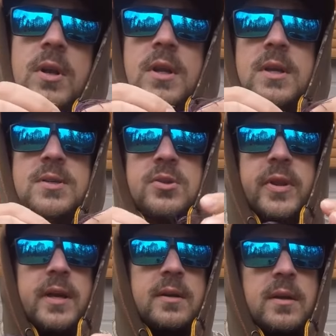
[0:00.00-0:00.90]
So
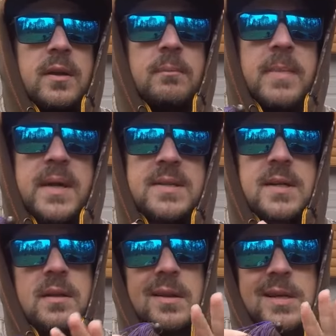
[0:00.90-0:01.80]
that makes
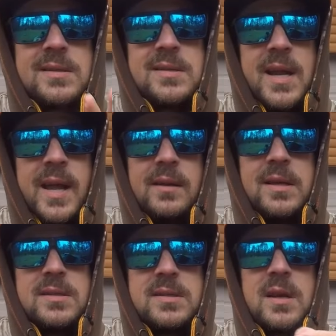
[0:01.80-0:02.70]
it less
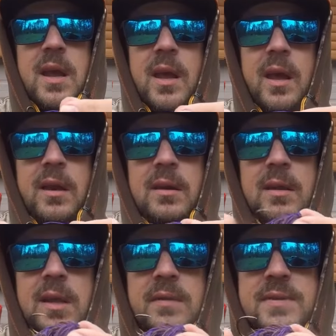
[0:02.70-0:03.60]
snagless
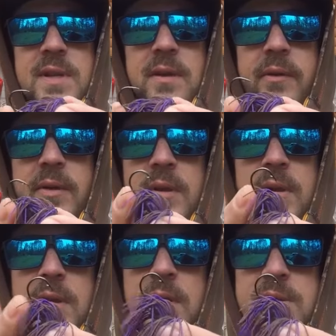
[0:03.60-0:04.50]
and gives it
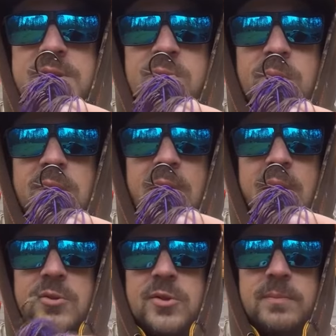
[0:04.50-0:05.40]
a sweet
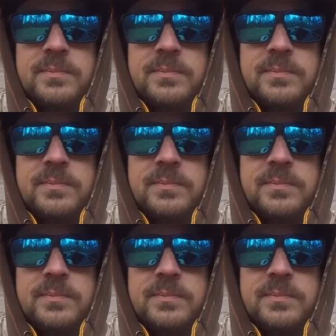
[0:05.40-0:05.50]
action.